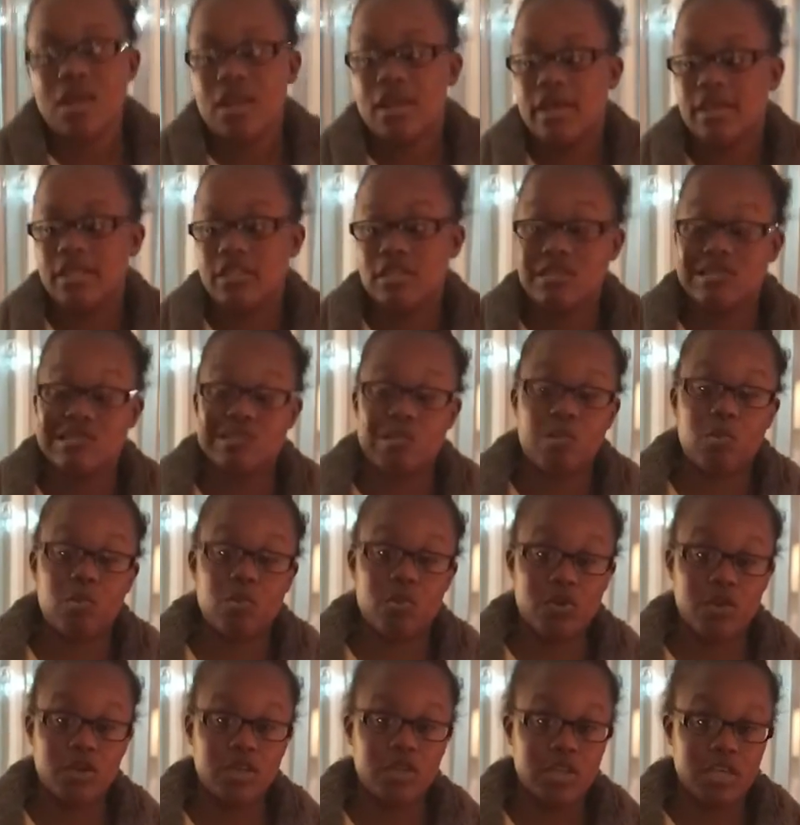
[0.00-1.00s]
Like this is a
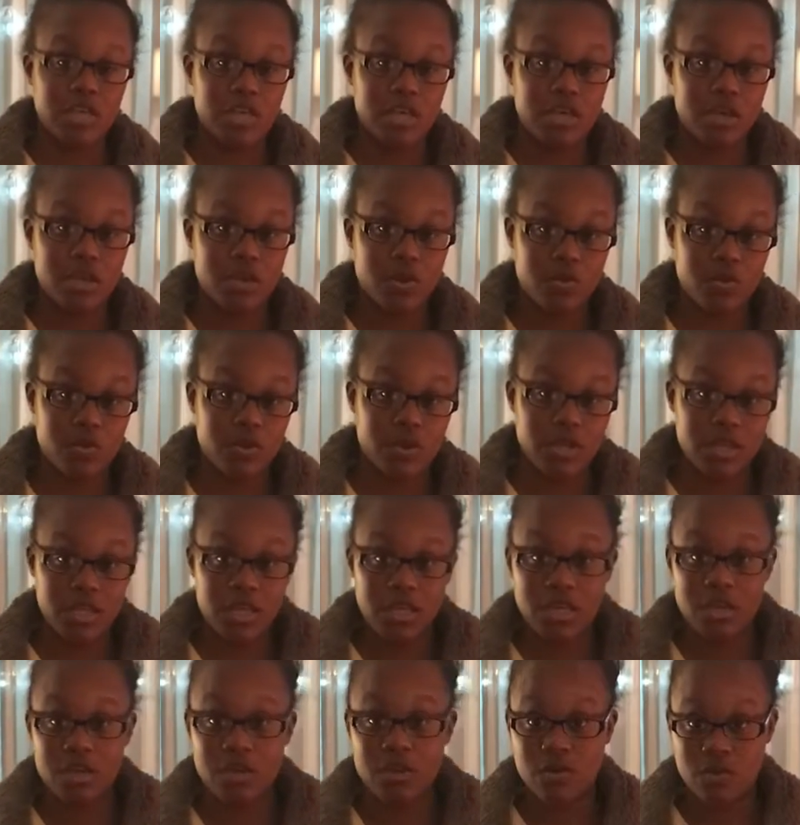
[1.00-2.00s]
really,
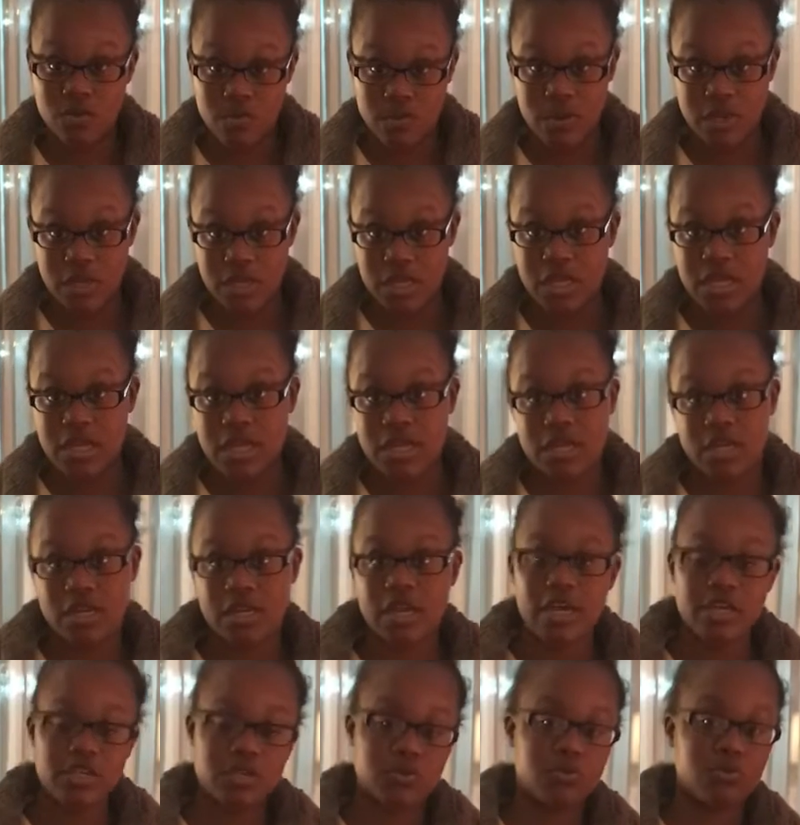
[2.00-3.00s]
really, really
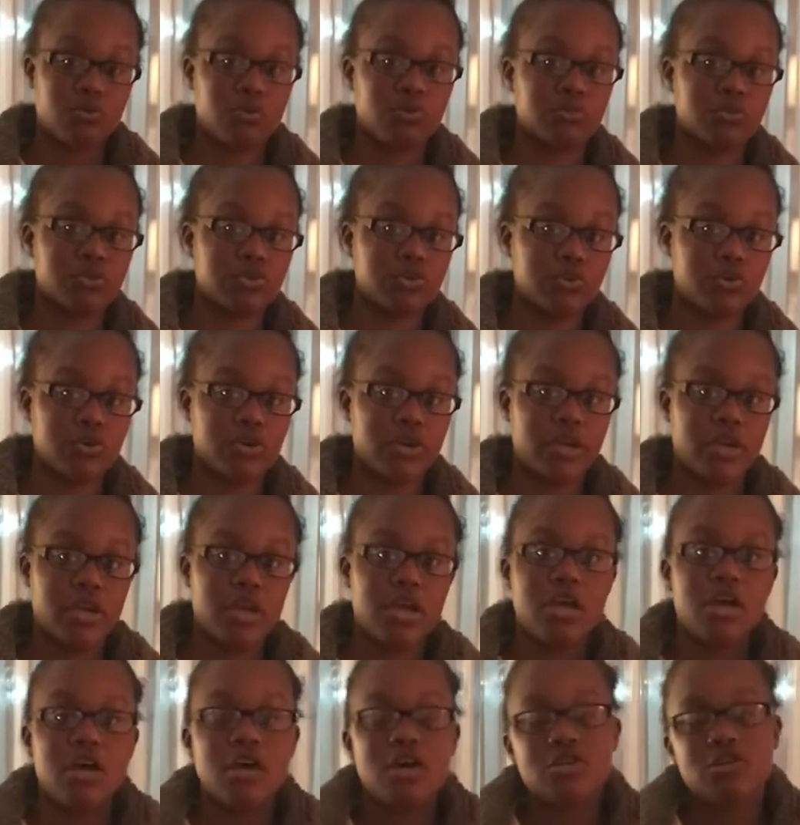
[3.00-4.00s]
nice room tour.
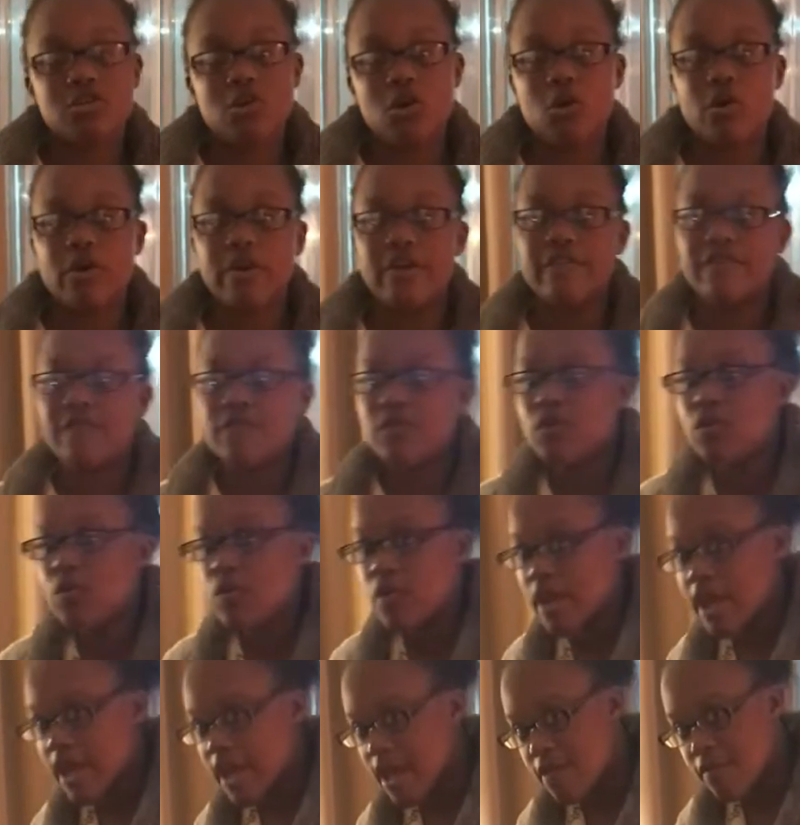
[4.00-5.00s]
So if
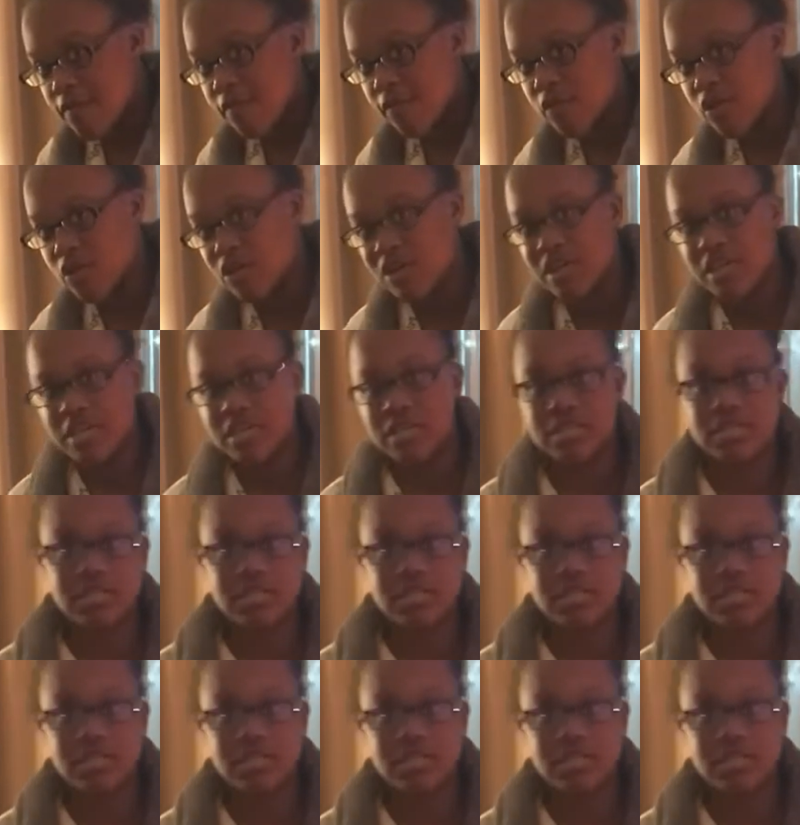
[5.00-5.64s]
you ever in